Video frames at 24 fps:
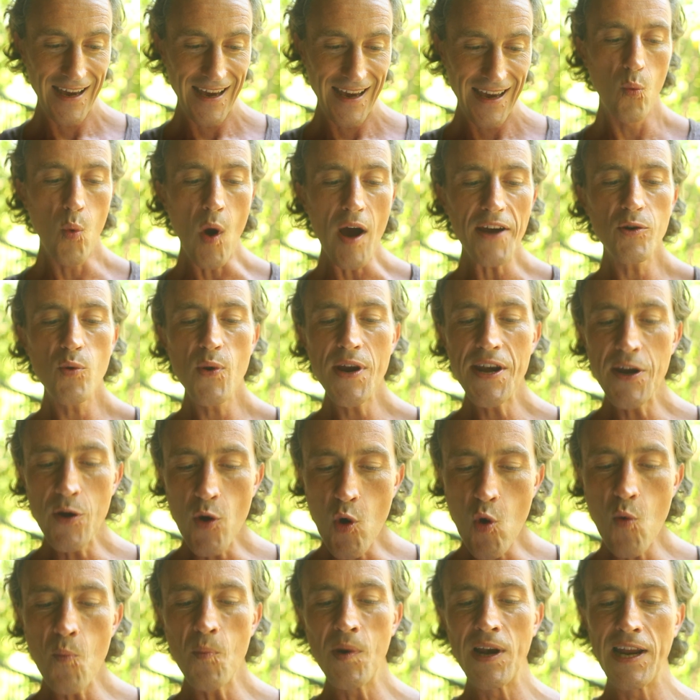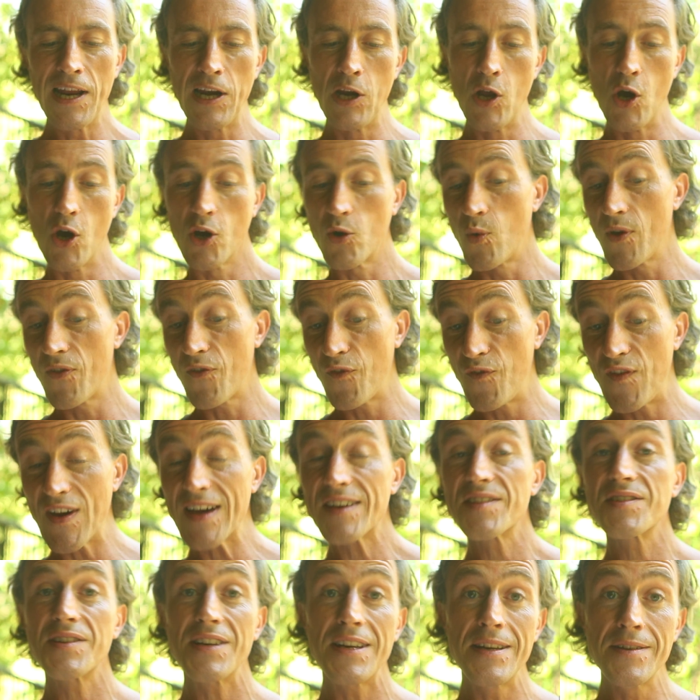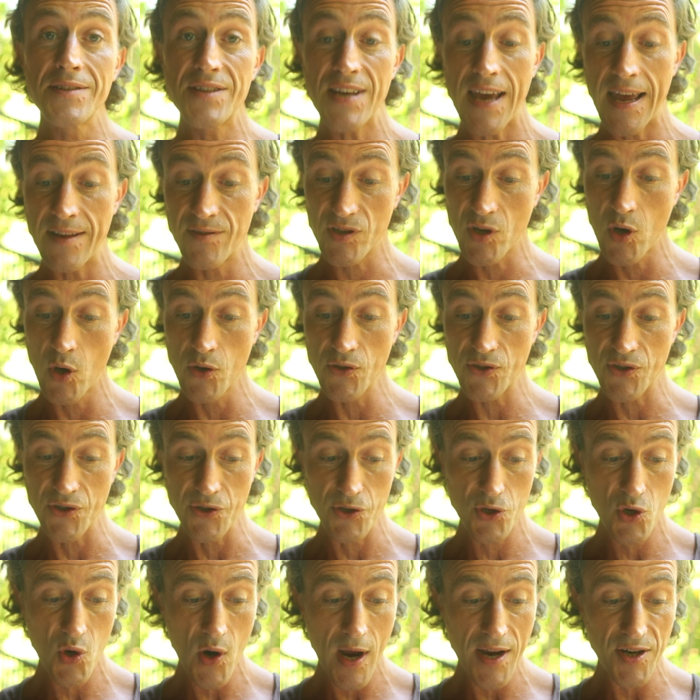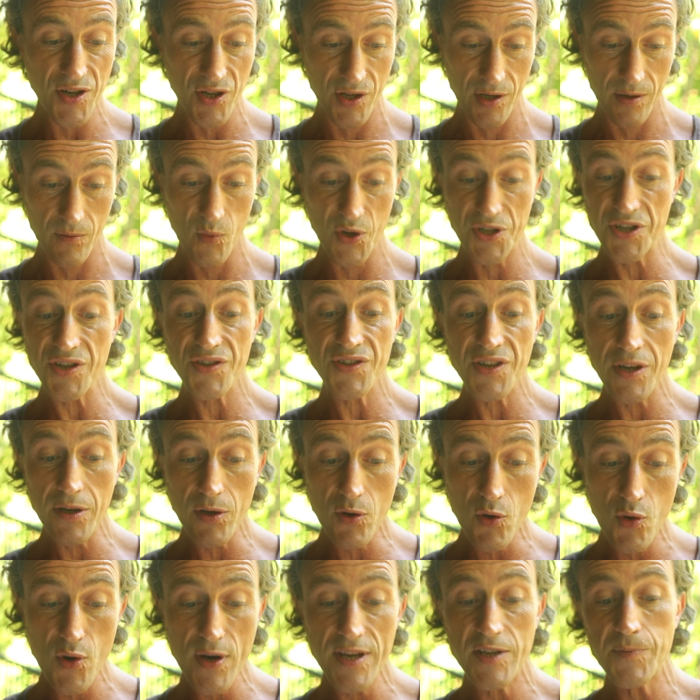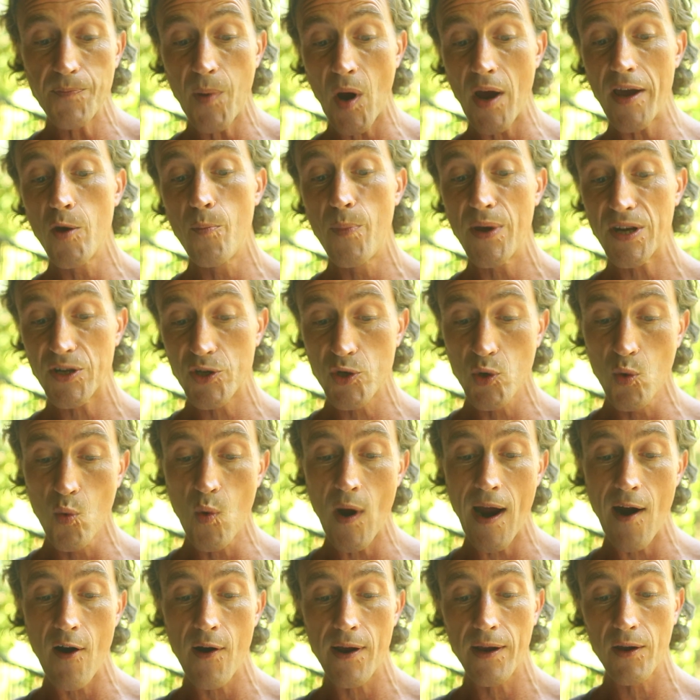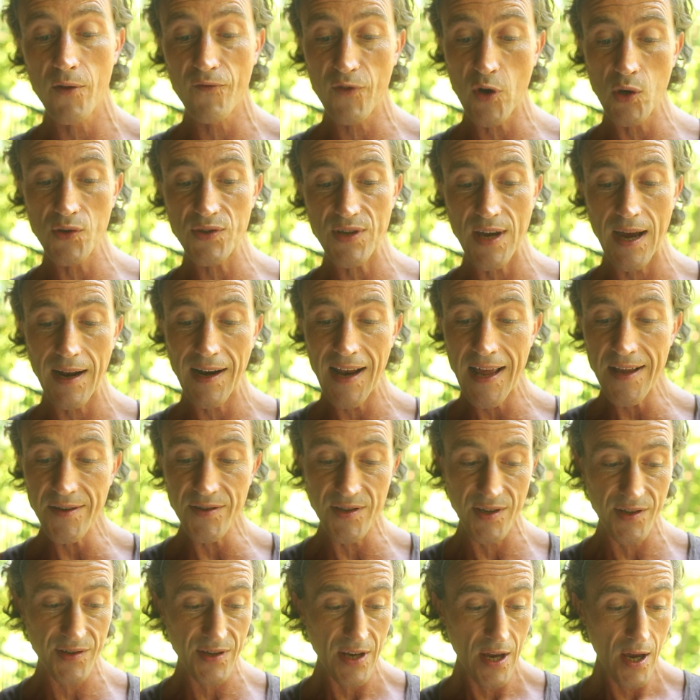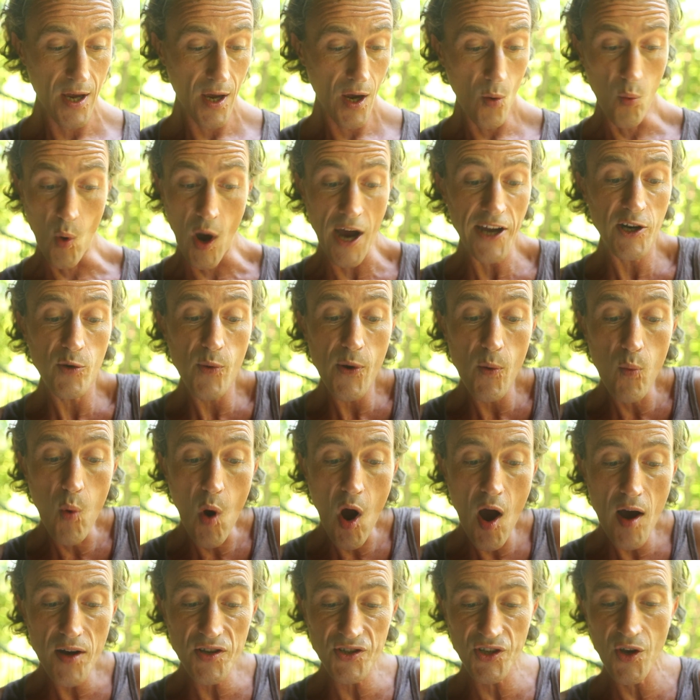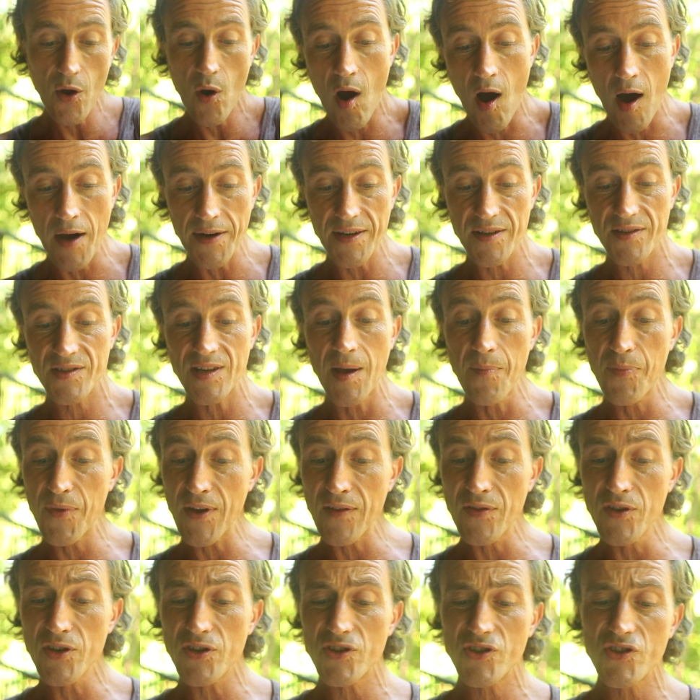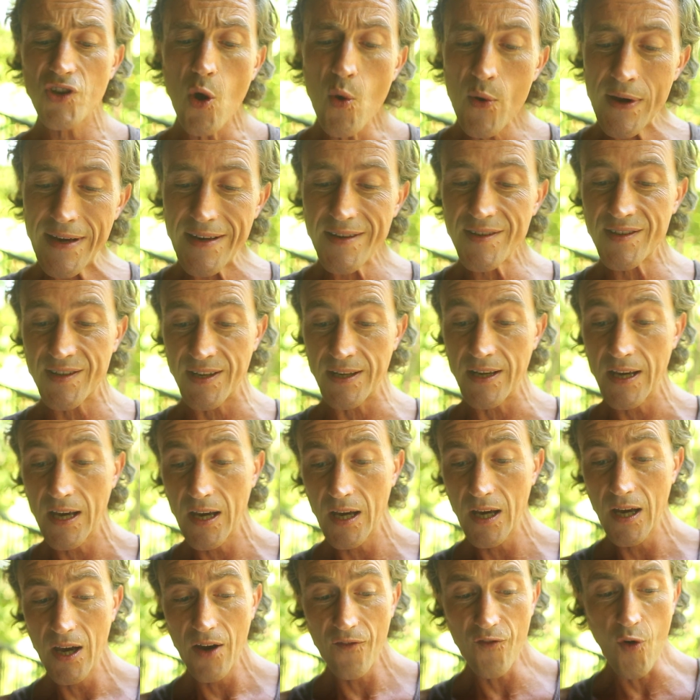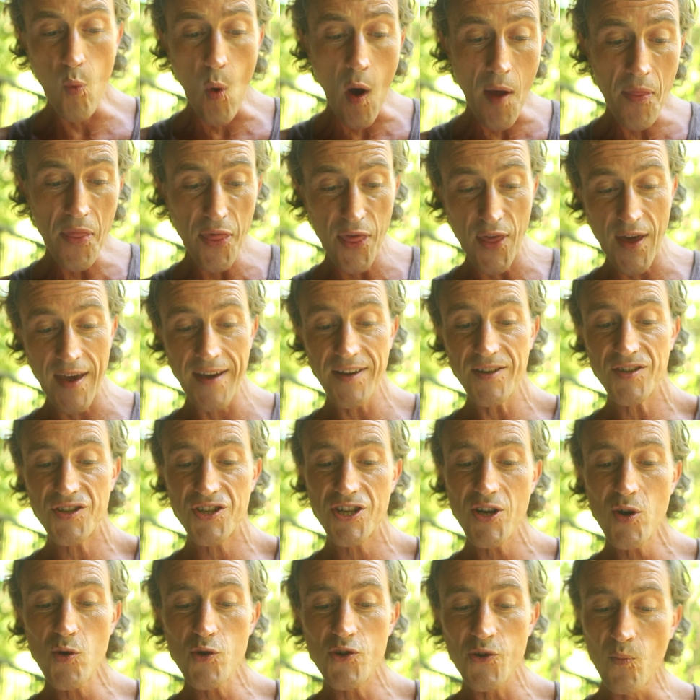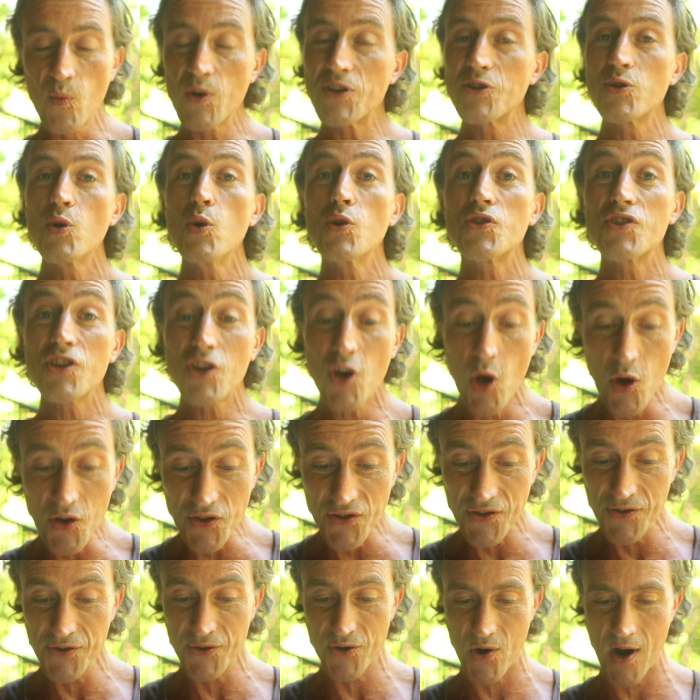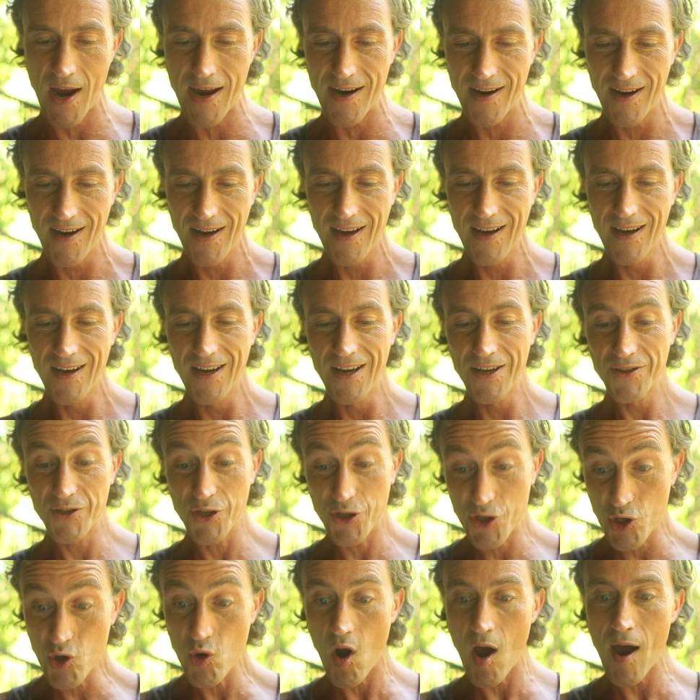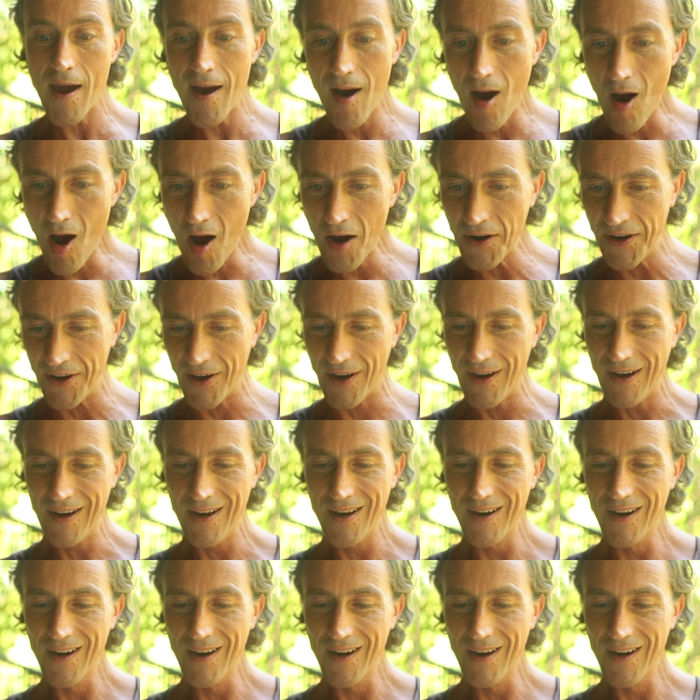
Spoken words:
Why do we normally look with fixed, intense concentration, which is increased by habitual wearing of contact lenses? Why do we work so hard at something that's so easy? For one thing, as children, we're taught to concentrate, to try harder.